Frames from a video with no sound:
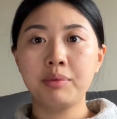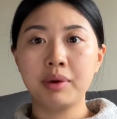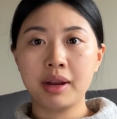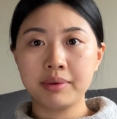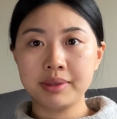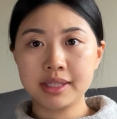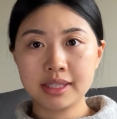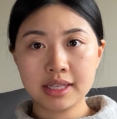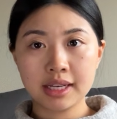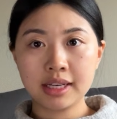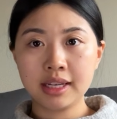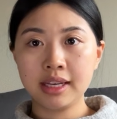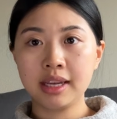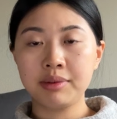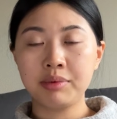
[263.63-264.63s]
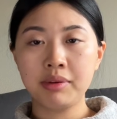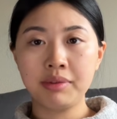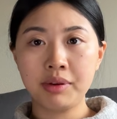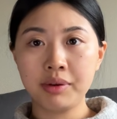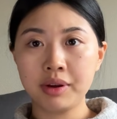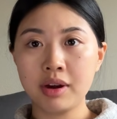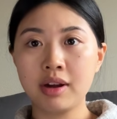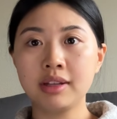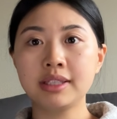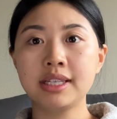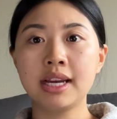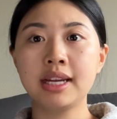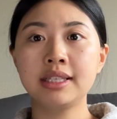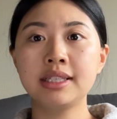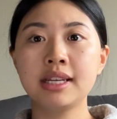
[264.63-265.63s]
when I was studying and reviewing
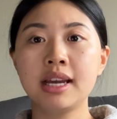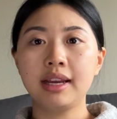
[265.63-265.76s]
content,